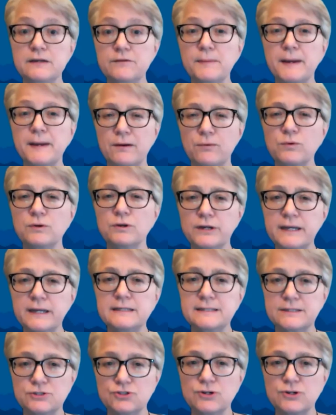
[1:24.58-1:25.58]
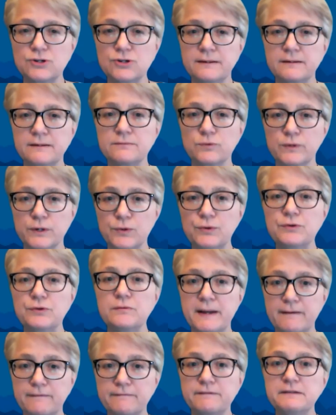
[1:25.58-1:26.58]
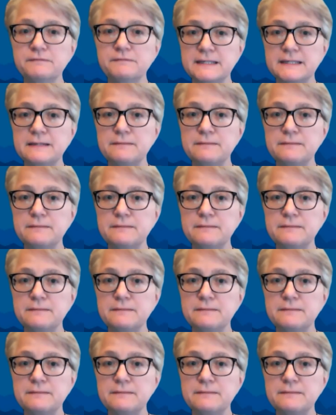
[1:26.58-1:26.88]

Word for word: We're looking to try to recruit about 15